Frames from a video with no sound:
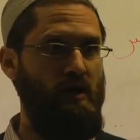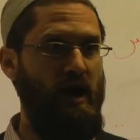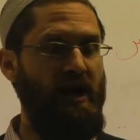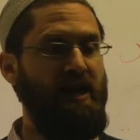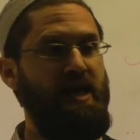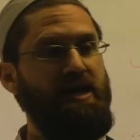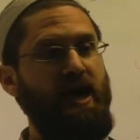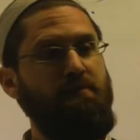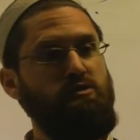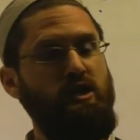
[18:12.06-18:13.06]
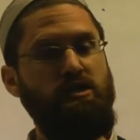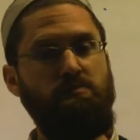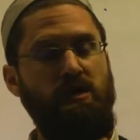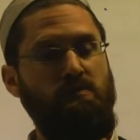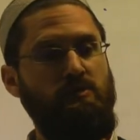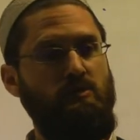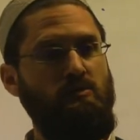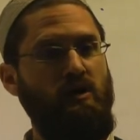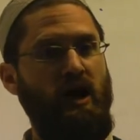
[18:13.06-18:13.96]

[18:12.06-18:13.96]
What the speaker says: And he came to his people,